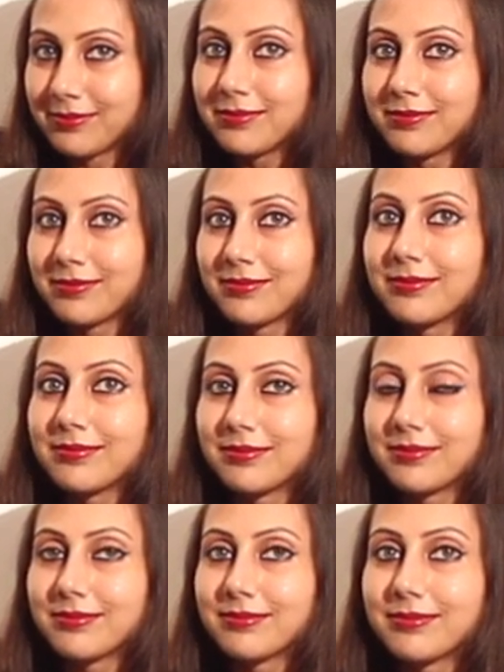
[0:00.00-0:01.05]

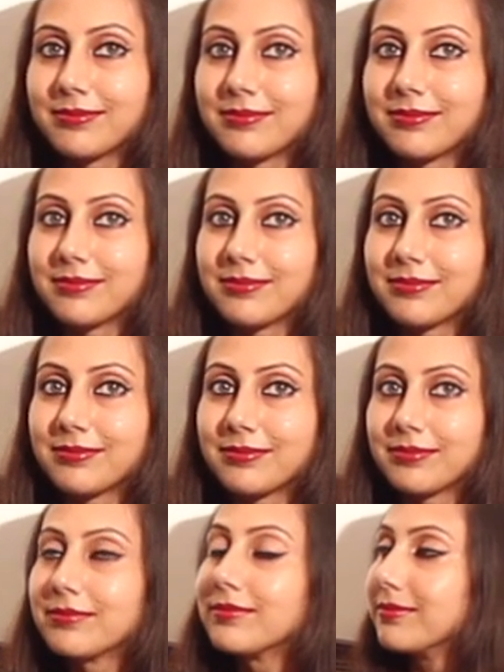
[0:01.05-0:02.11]

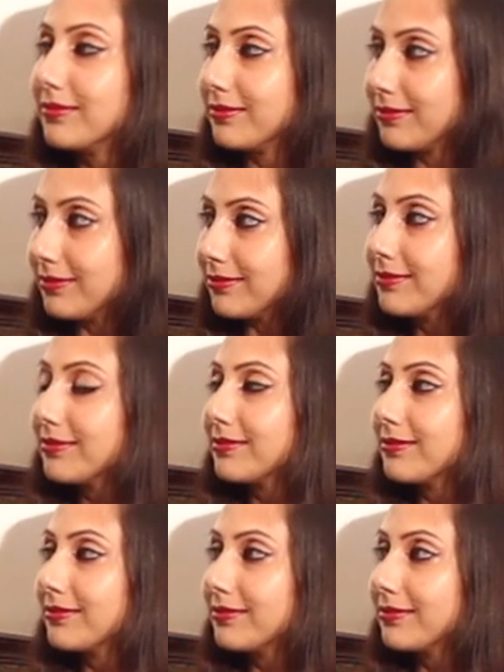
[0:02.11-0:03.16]

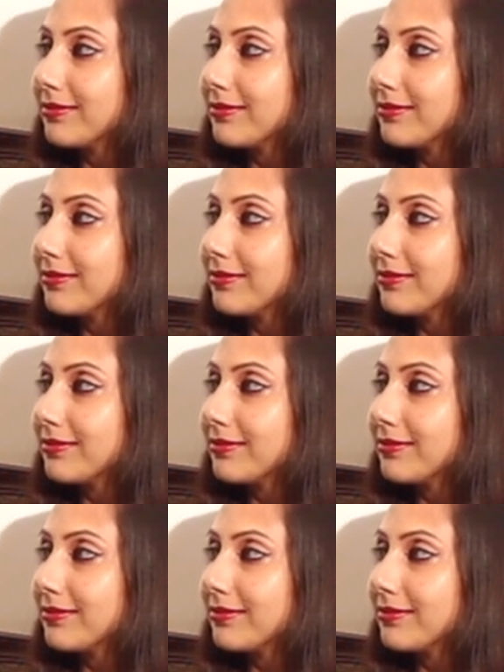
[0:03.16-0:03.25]
(not speaking)